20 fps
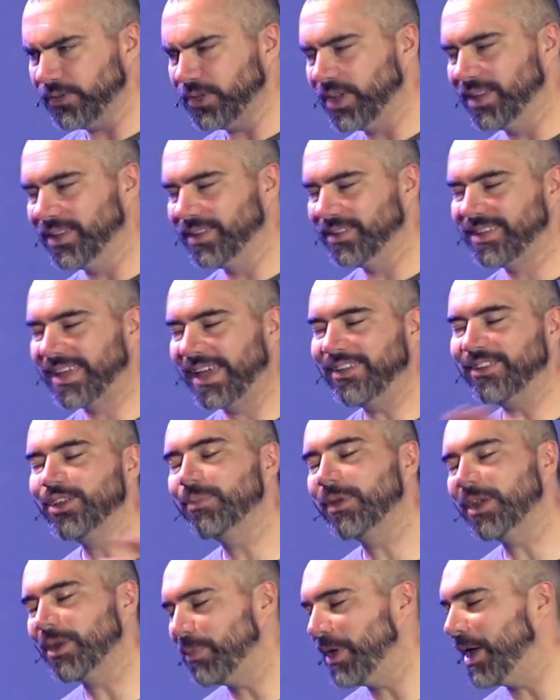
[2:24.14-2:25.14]
telling you
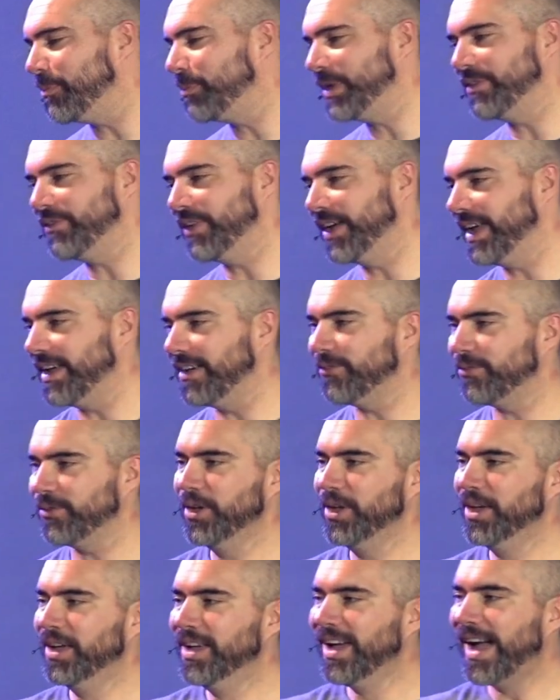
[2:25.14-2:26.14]
about a pet peeve I have.
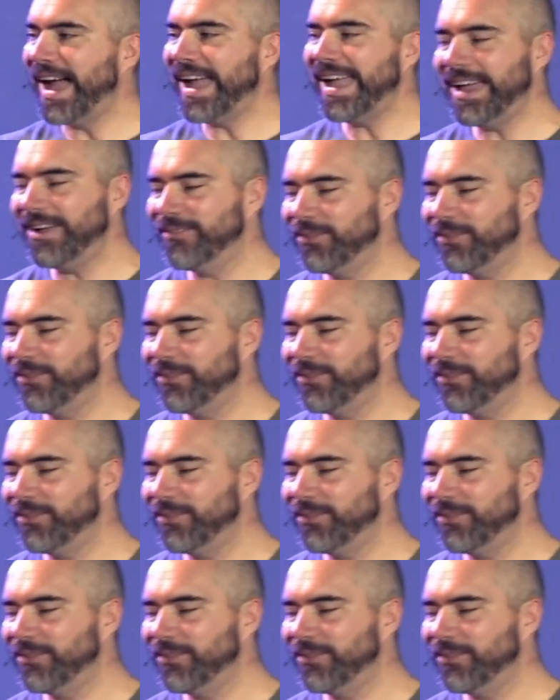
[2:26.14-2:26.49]
I have